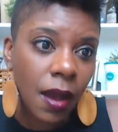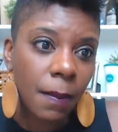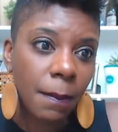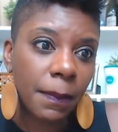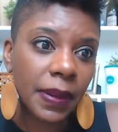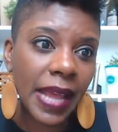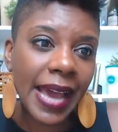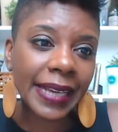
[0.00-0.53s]

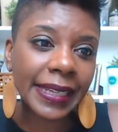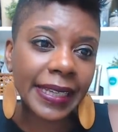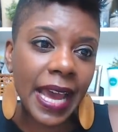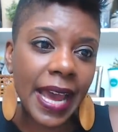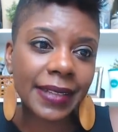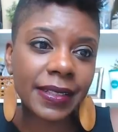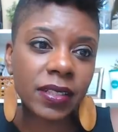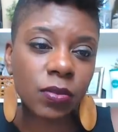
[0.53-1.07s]
Black
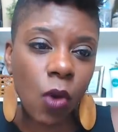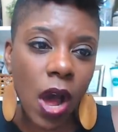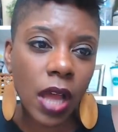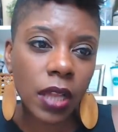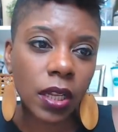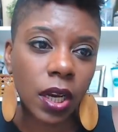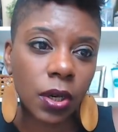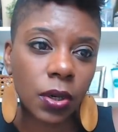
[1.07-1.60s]
cat
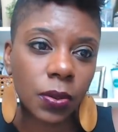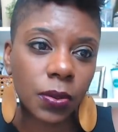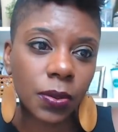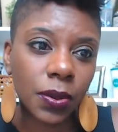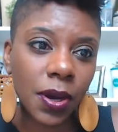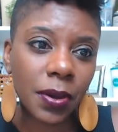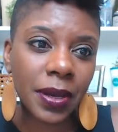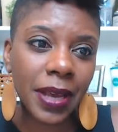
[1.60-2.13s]
swallow,
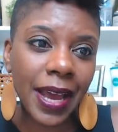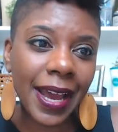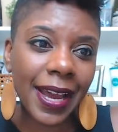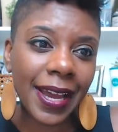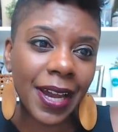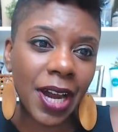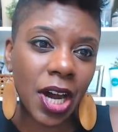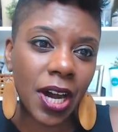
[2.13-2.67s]

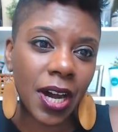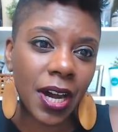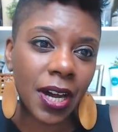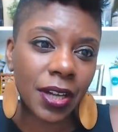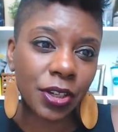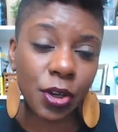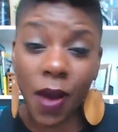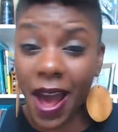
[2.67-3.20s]
okay?
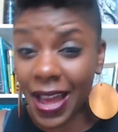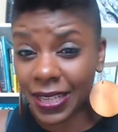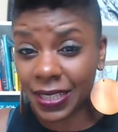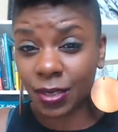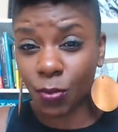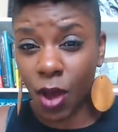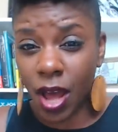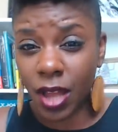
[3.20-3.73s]
Do I
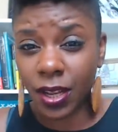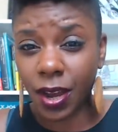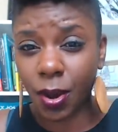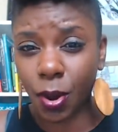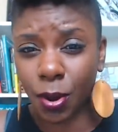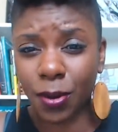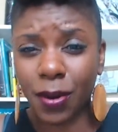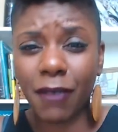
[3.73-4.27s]
swallow?
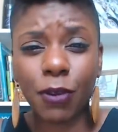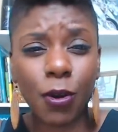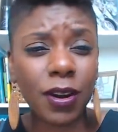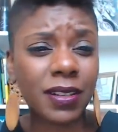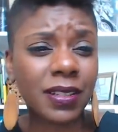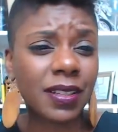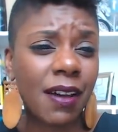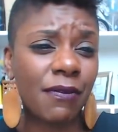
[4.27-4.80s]
Of
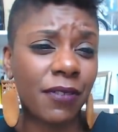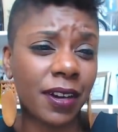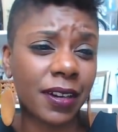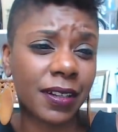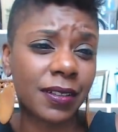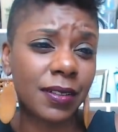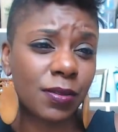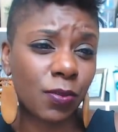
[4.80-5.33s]
course I
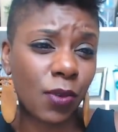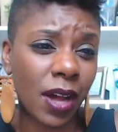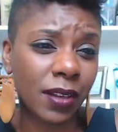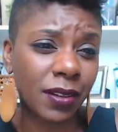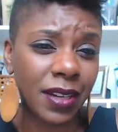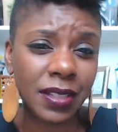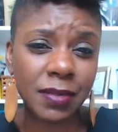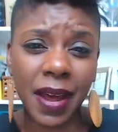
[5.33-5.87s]
fucking swallow.
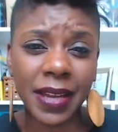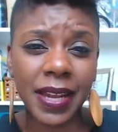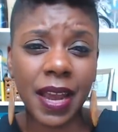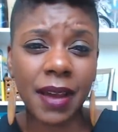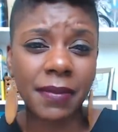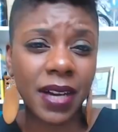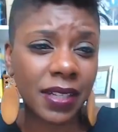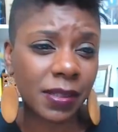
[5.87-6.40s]
That's my
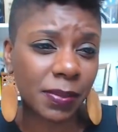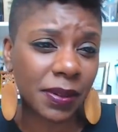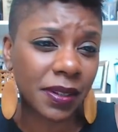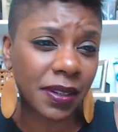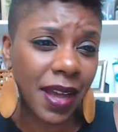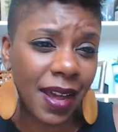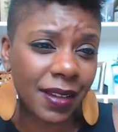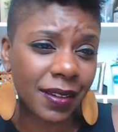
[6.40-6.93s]
damn husband,
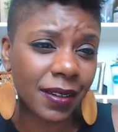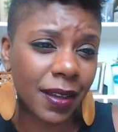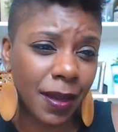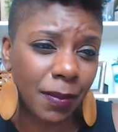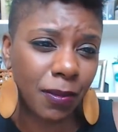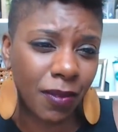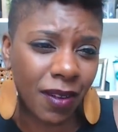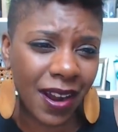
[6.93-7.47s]

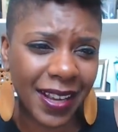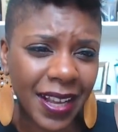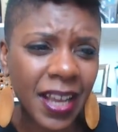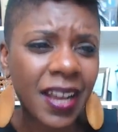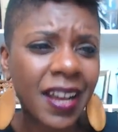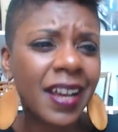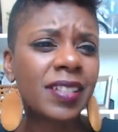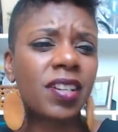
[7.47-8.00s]
goddamn.
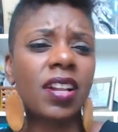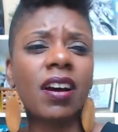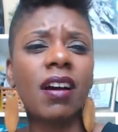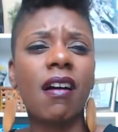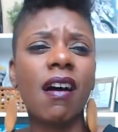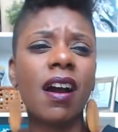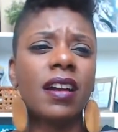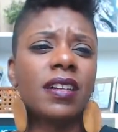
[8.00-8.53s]
It's a little
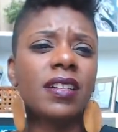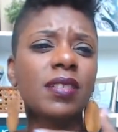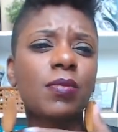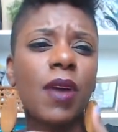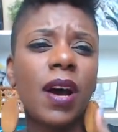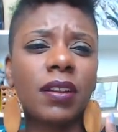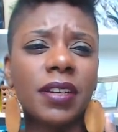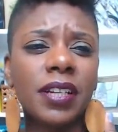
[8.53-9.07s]
hard to
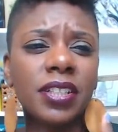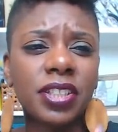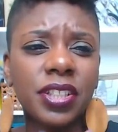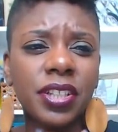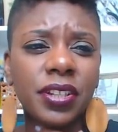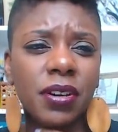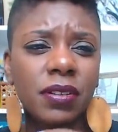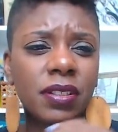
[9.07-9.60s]
swallow his
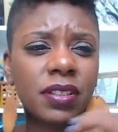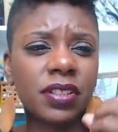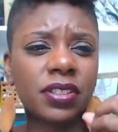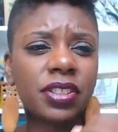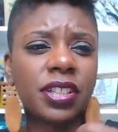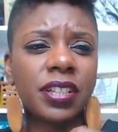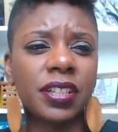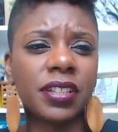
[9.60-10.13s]
shit though, because his
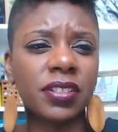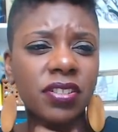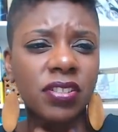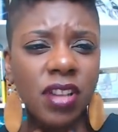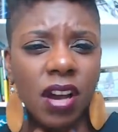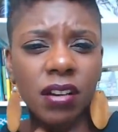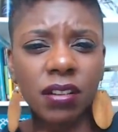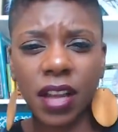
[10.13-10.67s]
shit gets
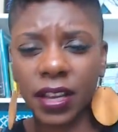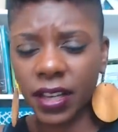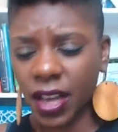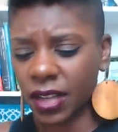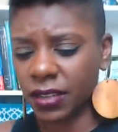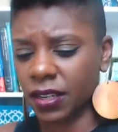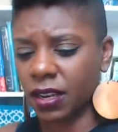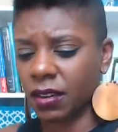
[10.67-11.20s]
stuck like
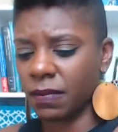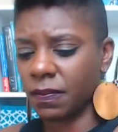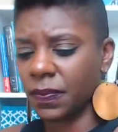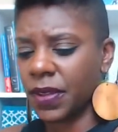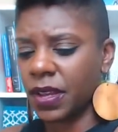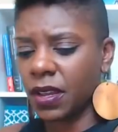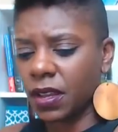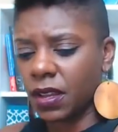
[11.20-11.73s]
goddamn,
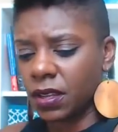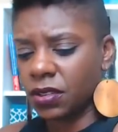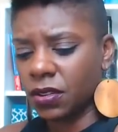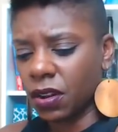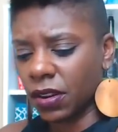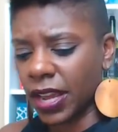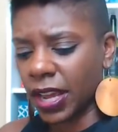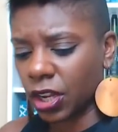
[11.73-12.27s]
you
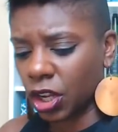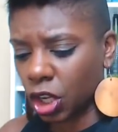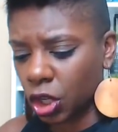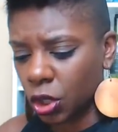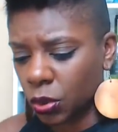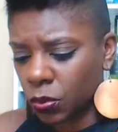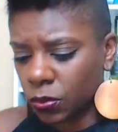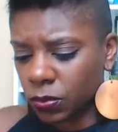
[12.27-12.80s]
know, that
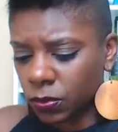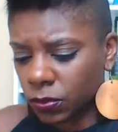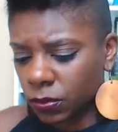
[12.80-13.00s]
glue.